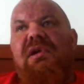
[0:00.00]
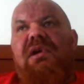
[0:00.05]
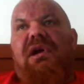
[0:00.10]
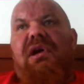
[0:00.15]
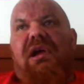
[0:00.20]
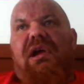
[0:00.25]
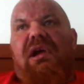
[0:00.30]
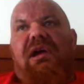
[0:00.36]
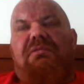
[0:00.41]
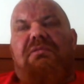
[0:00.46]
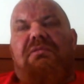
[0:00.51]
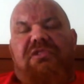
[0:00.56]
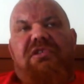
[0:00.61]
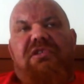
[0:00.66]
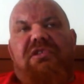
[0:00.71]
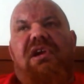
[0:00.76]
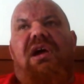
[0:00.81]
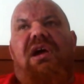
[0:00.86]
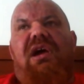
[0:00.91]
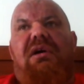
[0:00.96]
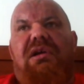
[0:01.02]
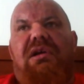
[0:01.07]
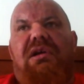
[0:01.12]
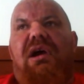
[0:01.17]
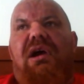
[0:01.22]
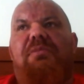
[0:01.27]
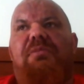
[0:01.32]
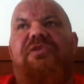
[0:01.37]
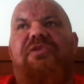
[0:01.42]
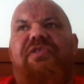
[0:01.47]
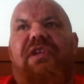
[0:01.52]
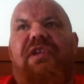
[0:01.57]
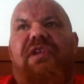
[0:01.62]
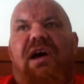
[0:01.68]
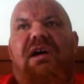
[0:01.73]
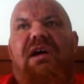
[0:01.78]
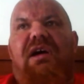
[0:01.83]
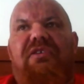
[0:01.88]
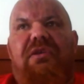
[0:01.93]
And I said, yeah, okay, I'm up for
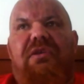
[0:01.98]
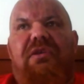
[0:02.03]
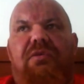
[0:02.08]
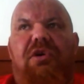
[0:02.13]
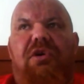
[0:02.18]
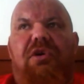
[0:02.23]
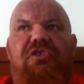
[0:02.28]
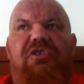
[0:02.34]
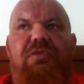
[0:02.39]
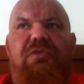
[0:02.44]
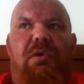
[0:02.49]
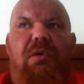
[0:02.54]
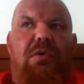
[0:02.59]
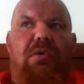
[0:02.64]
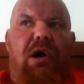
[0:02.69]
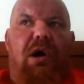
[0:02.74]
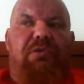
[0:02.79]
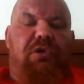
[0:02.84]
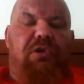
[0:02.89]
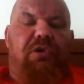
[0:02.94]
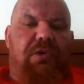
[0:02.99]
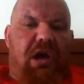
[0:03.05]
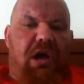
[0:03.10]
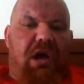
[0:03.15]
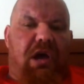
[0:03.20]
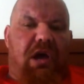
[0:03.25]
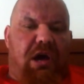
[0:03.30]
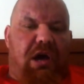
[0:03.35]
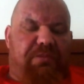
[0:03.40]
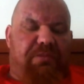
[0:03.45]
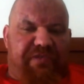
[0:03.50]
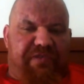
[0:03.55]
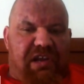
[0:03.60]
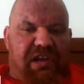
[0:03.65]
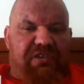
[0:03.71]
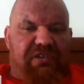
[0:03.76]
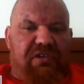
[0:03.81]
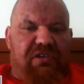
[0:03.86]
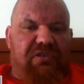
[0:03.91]
that because it works well with what I'm doing with harm
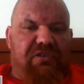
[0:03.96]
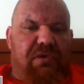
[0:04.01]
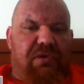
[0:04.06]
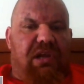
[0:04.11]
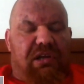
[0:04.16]
prevention as well.